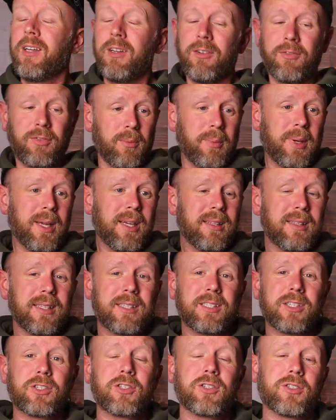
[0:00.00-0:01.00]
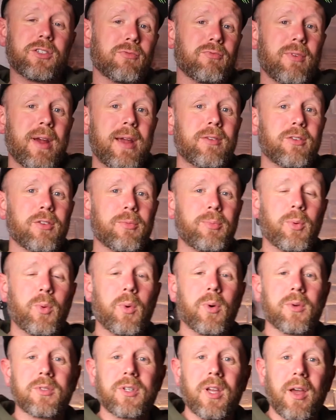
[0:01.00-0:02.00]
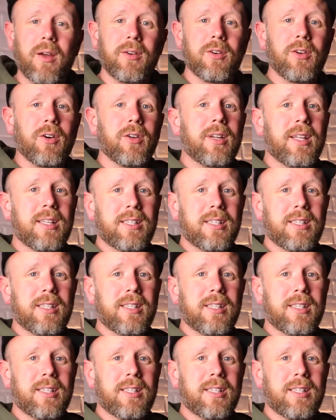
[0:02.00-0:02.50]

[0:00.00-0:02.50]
for me, this is just a roundup of what was going on.